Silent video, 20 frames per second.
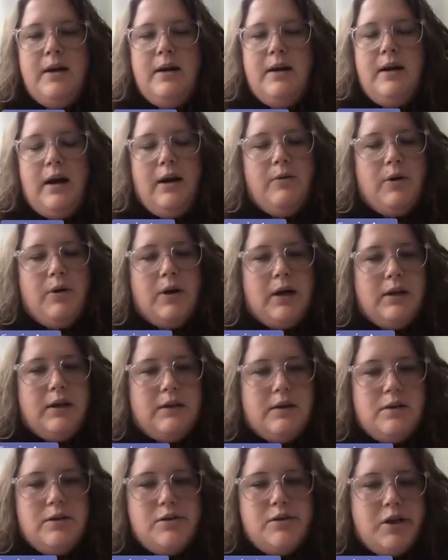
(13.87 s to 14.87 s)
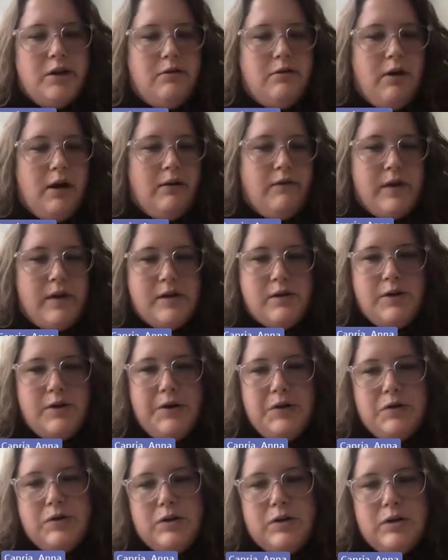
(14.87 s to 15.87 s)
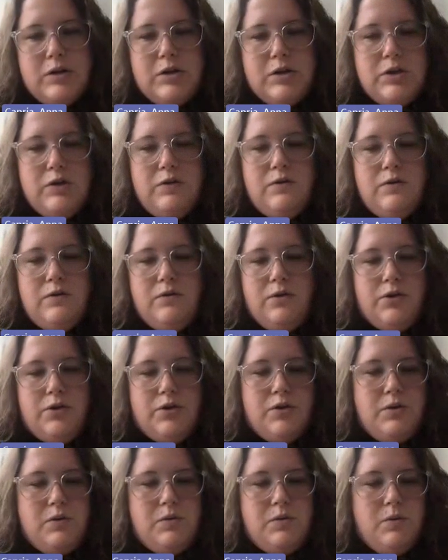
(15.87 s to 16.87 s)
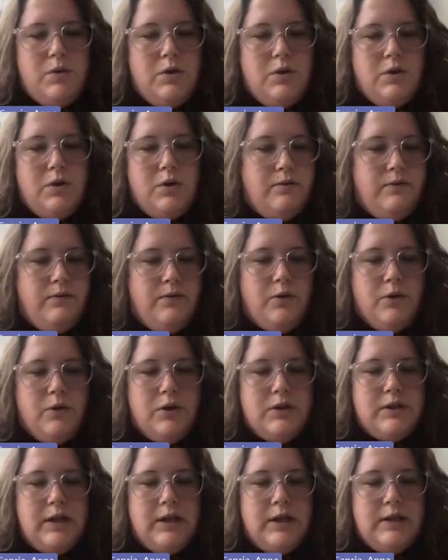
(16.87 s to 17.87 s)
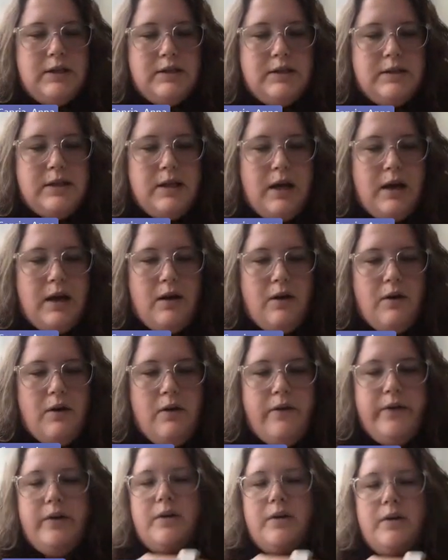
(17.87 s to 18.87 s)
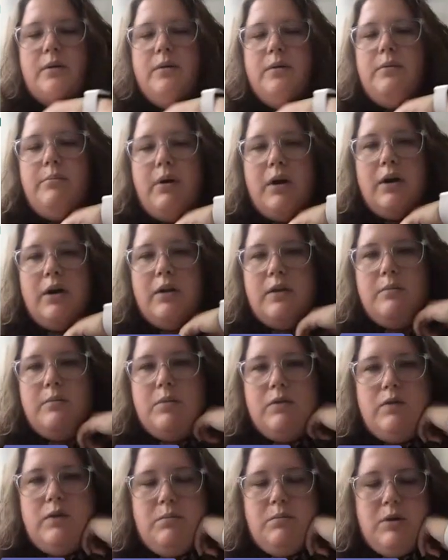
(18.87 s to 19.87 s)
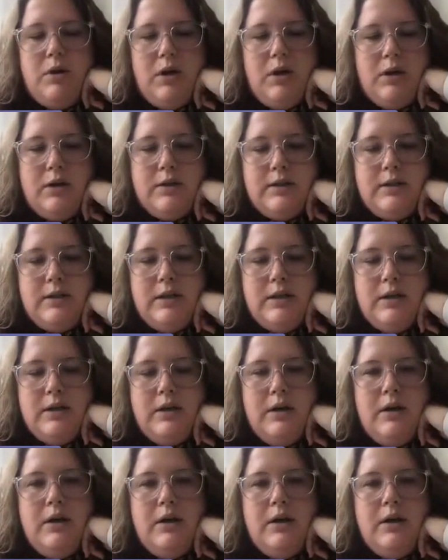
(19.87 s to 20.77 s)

I work at the J. Craig Venter Institute, which is one of 4 sites that are part of the BV-BRC.